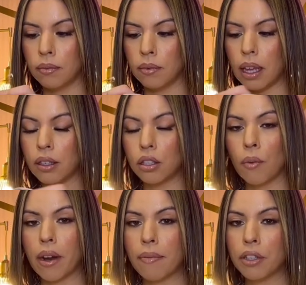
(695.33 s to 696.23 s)
and so
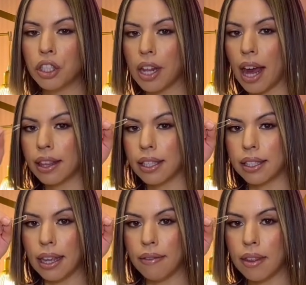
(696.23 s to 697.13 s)
wherever she had the
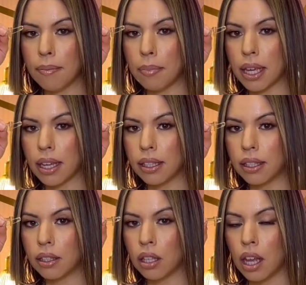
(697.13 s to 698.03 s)
safety
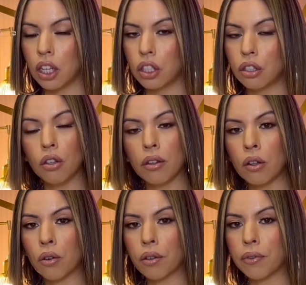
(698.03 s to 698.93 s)
pins, so in
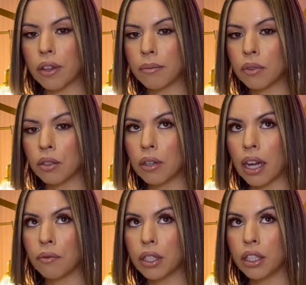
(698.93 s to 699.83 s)
order for them to
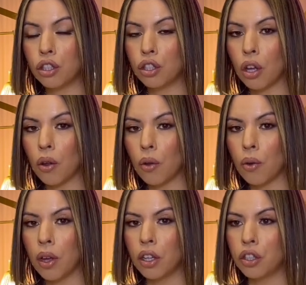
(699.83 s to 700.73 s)
not really show,
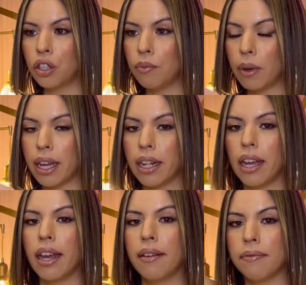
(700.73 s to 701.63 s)
she went
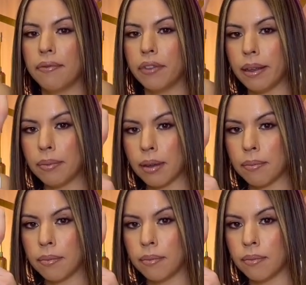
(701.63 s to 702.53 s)
and flipped them
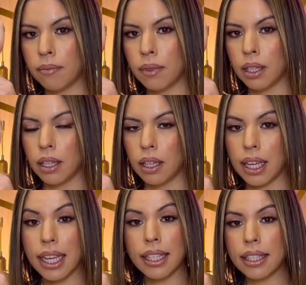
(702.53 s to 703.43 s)

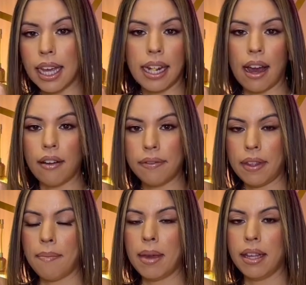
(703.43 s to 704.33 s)
inside out, if
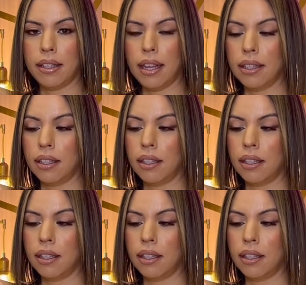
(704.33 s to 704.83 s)
that makes sense.